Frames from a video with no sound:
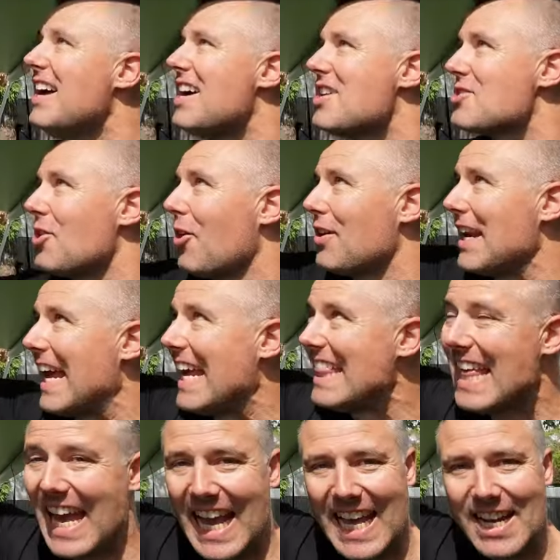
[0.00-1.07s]
So on
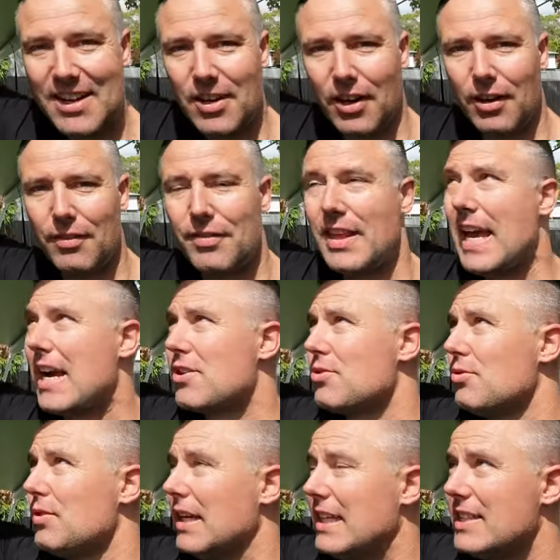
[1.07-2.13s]
either end of the
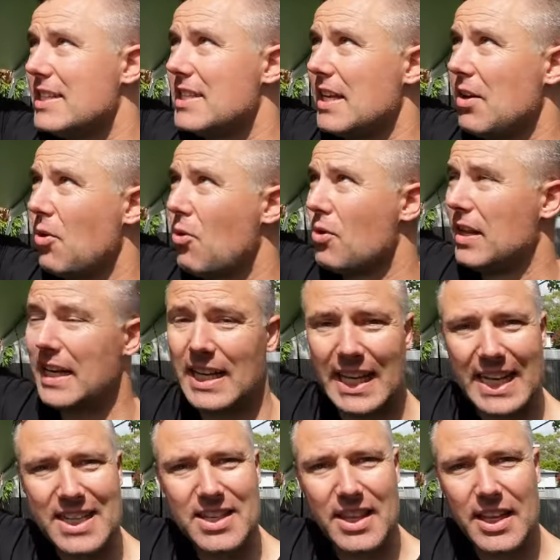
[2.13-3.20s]
actual existing awning
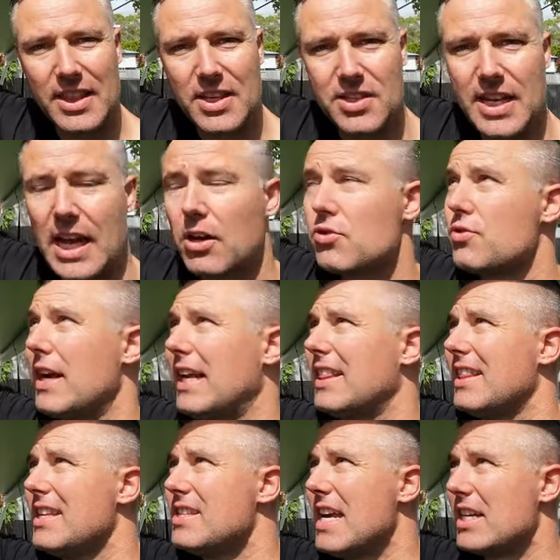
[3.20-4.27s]
in, in the sail track,
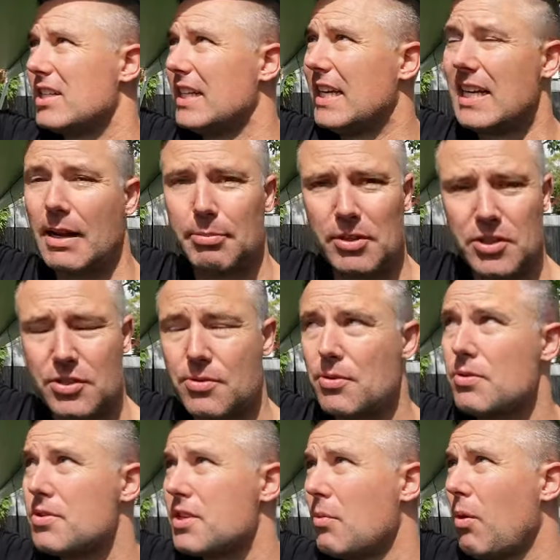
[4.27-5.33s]
there's actually a couple of
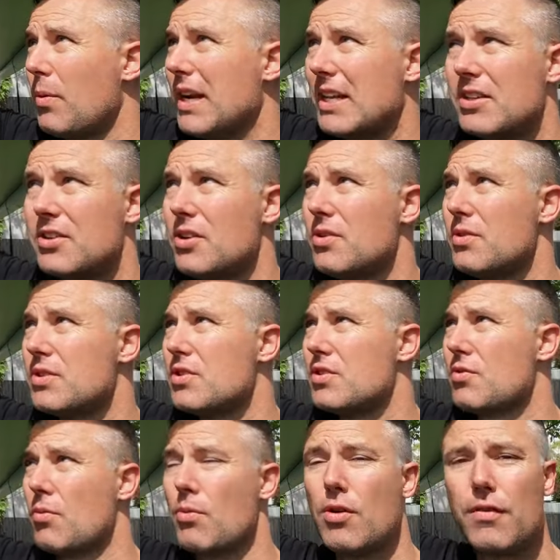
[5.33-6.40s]
screws. So what we need to do is just
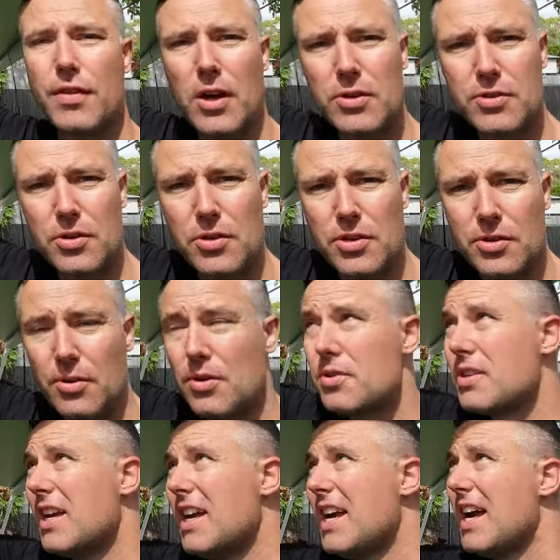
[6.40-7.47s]
remove those two
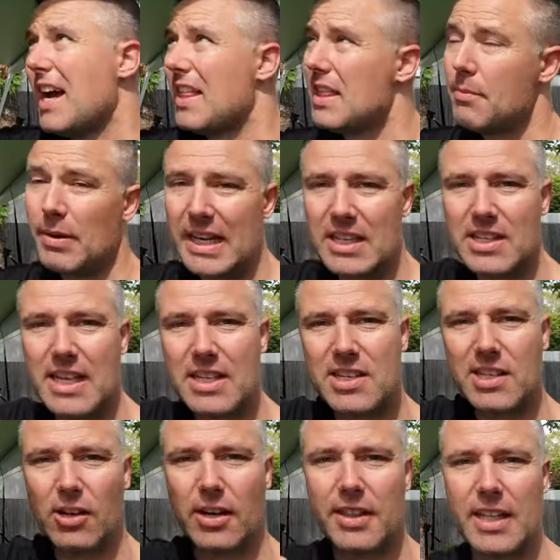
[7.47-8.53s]
screws and then we can then
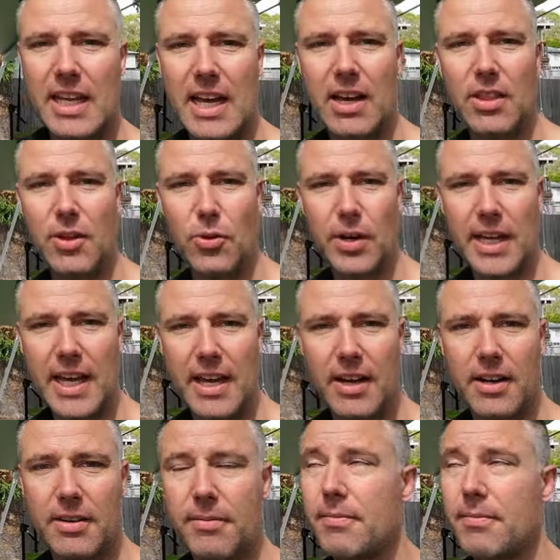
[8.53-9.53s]
slide the, uh, the awning out.